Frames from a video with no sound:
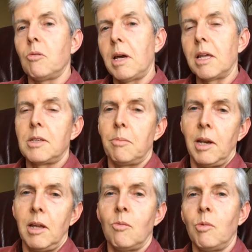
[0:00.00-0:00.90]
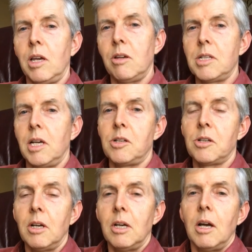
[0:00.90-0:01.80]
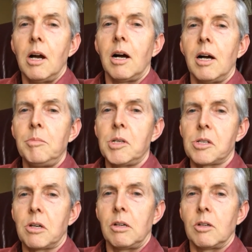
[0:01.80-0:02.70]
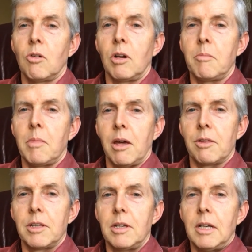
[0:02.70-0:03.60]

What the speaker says: or math, depending on where you teach. I'm just going to call it math.